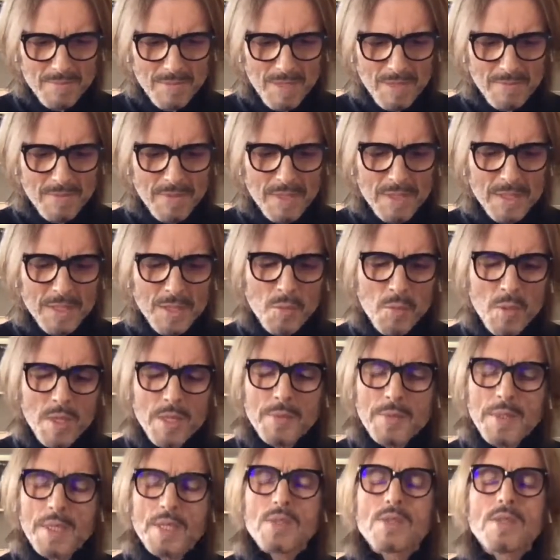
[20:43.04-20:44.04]
very
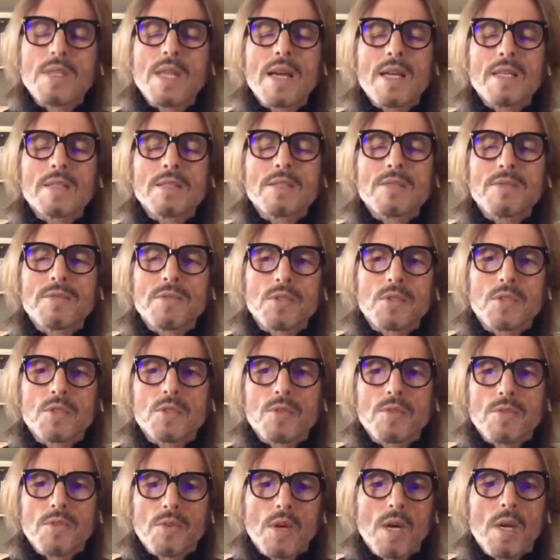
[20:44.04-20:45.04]
well recognized
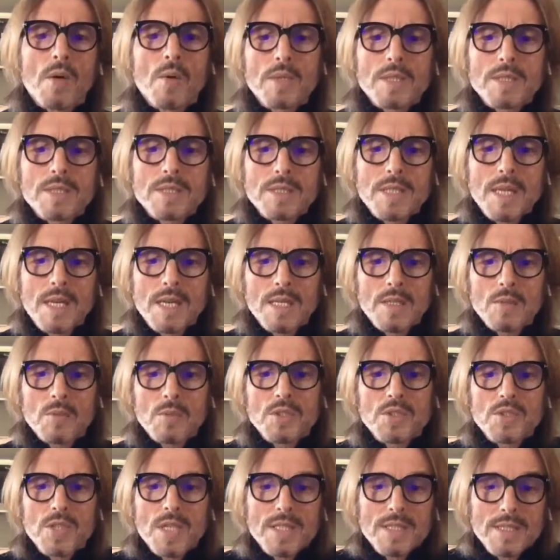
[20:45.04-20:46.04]
for our style,
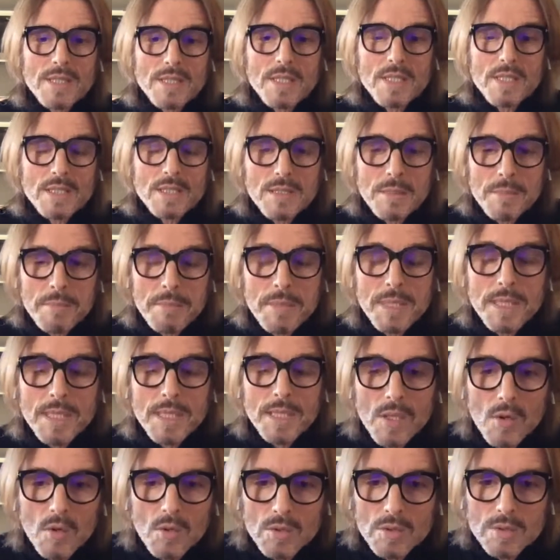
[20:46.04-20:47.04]
which I think is a
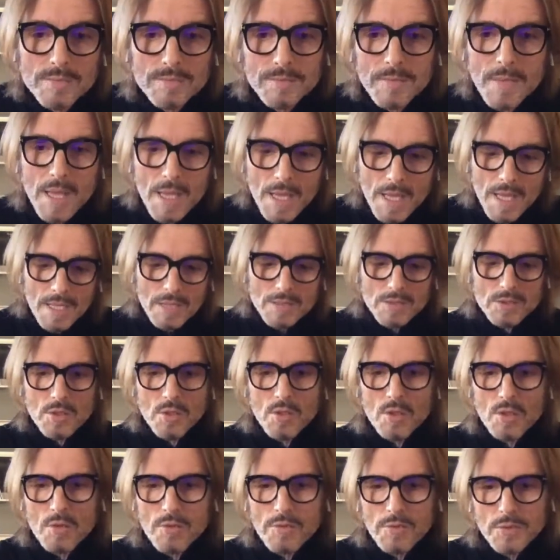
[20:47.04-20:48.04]
big goal.
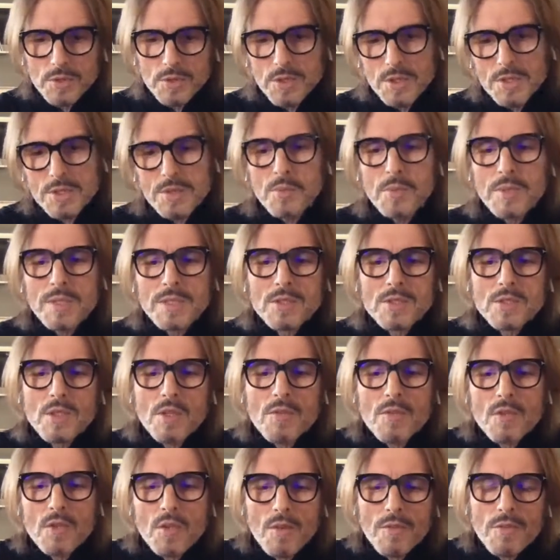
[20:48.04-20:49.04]
So for this reason,
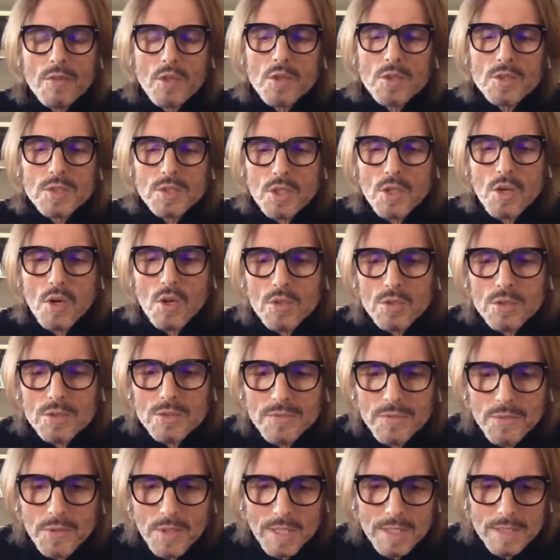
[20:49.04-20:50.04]
of course,
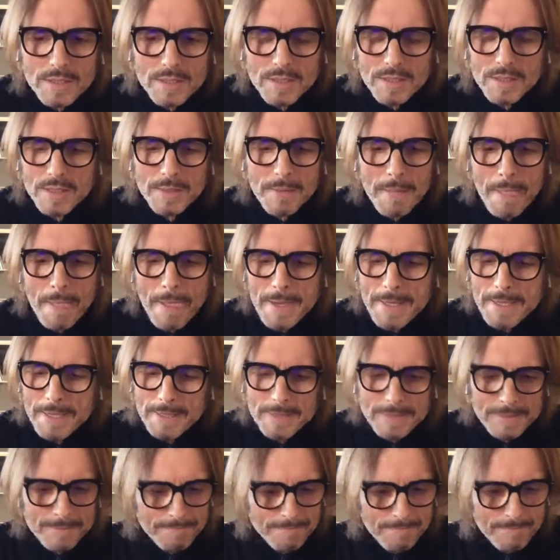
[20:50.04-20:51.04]
colors for us,
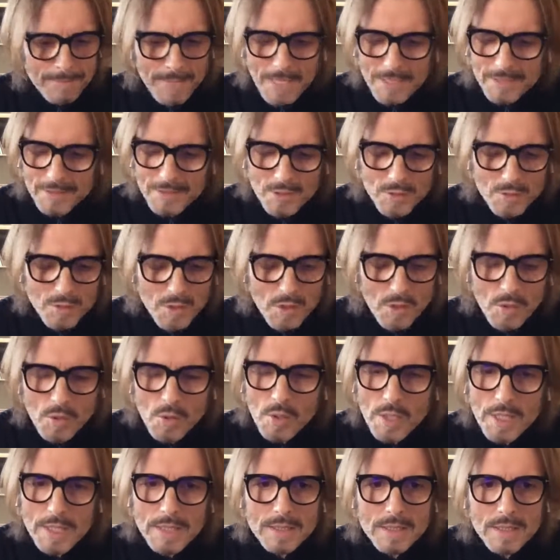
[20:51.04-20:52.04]
as you
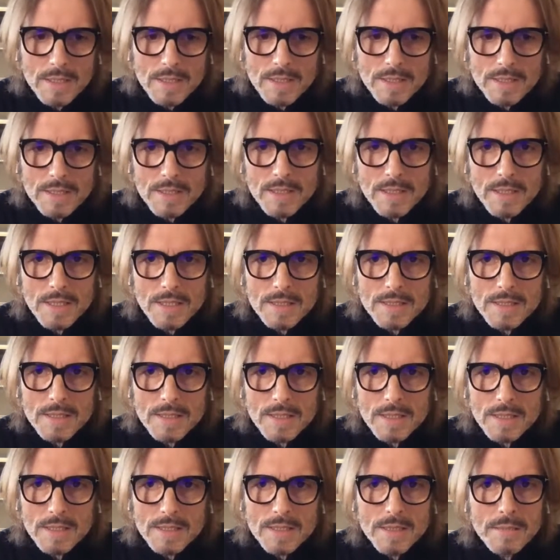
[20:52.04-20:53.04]
know,
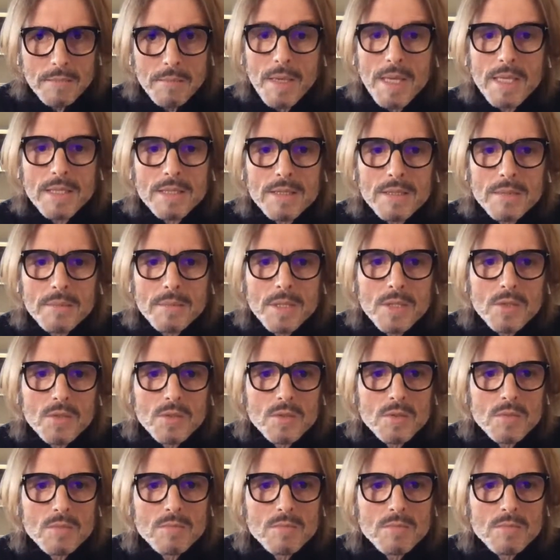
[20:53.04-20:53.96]
it's a must, because